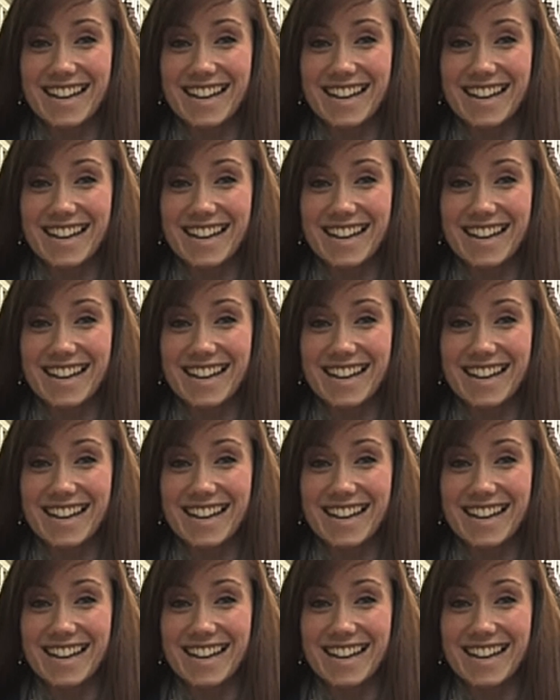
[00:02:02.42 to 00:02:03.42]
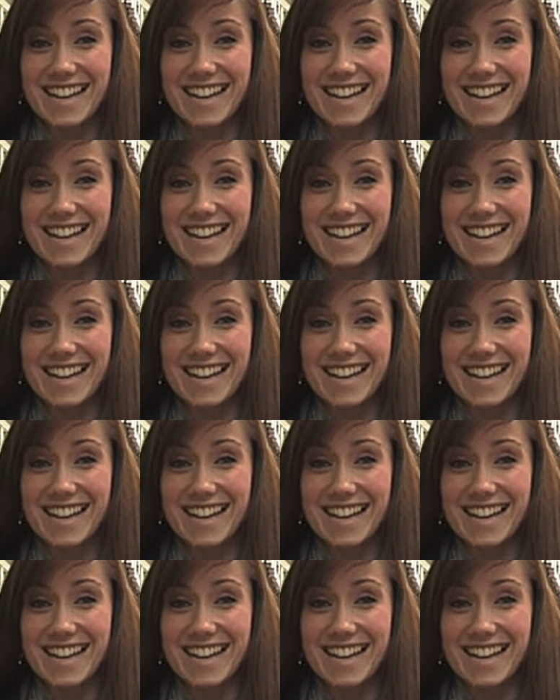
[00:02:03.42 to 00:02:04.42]

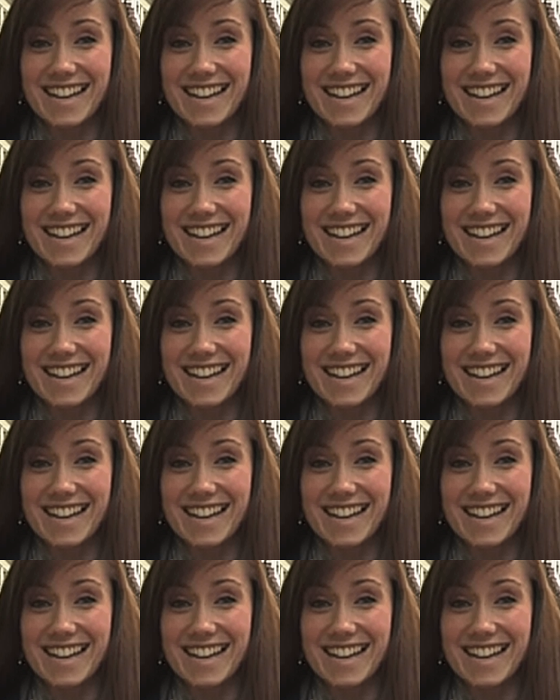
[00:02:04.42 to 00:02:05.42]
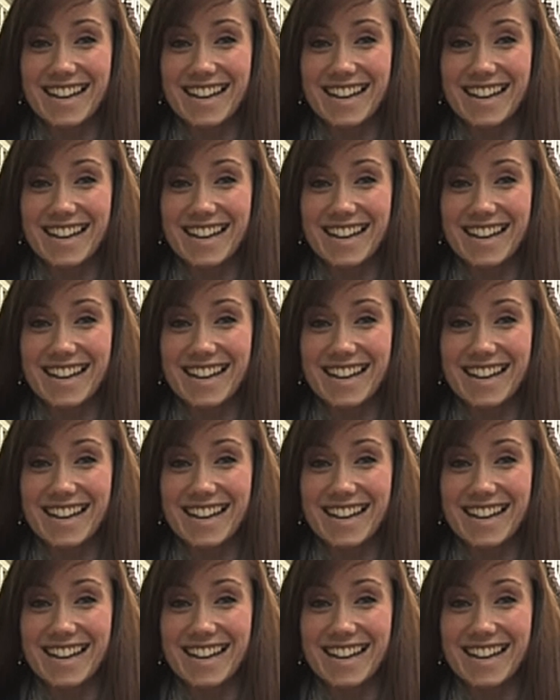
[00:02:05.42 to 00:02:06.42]

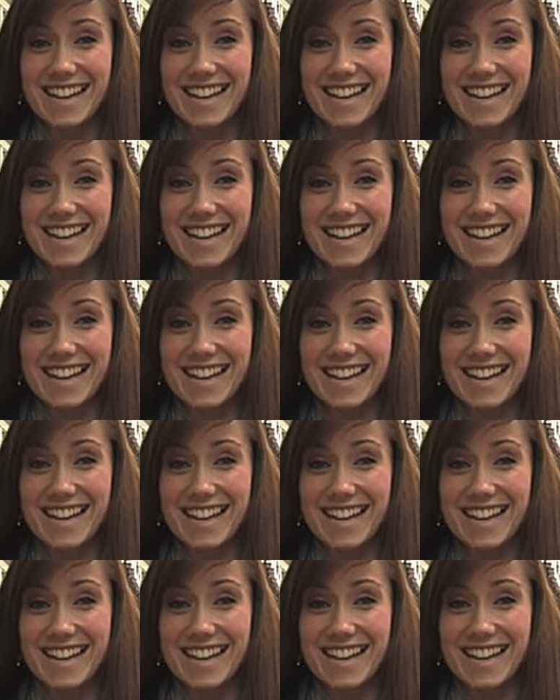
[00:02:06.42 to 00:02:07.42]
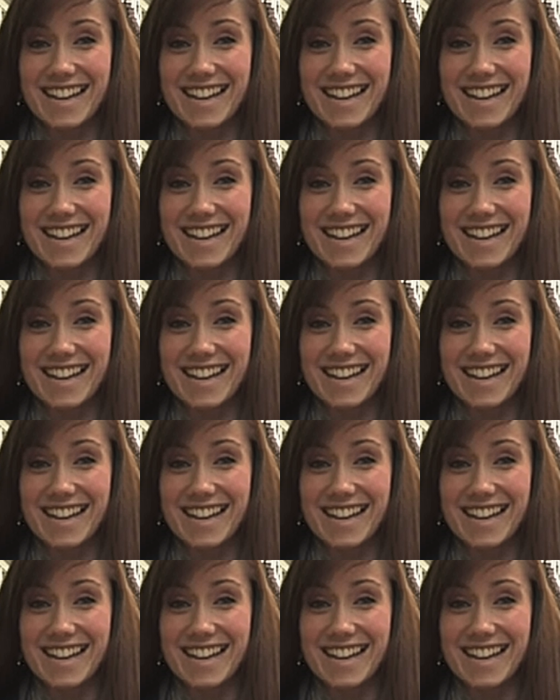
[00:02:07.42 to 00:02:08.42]

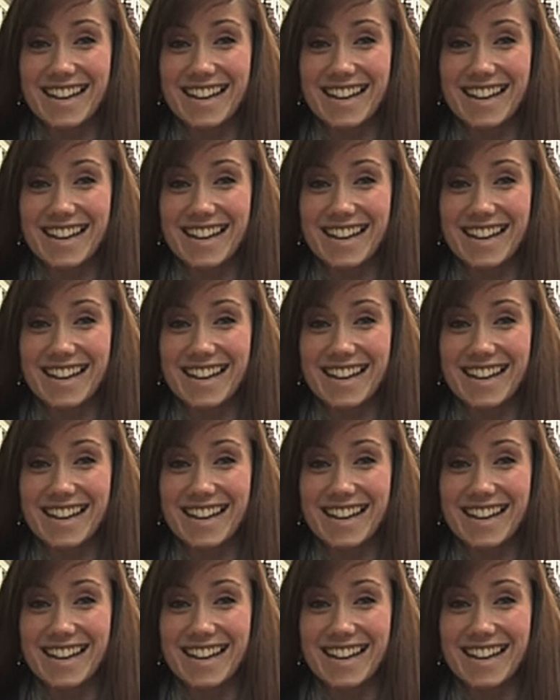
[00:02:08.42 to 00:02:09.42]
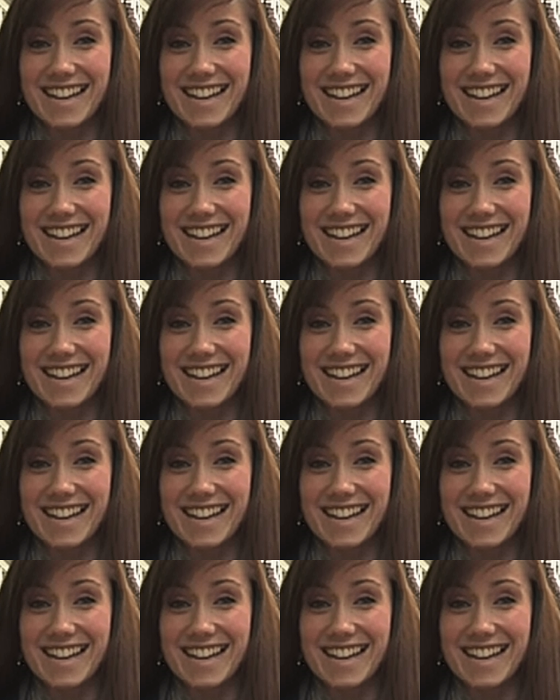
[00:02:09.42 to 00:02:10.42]
[no speech]